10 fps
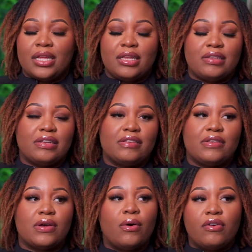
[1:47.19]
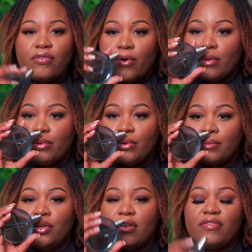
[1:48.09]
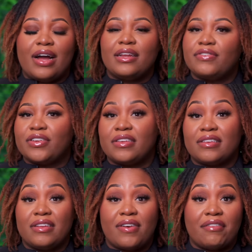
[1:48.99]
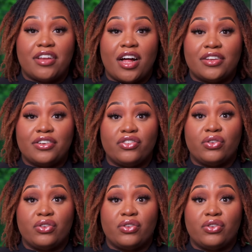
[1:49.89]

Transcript: This is so affordable. You can find it for $65.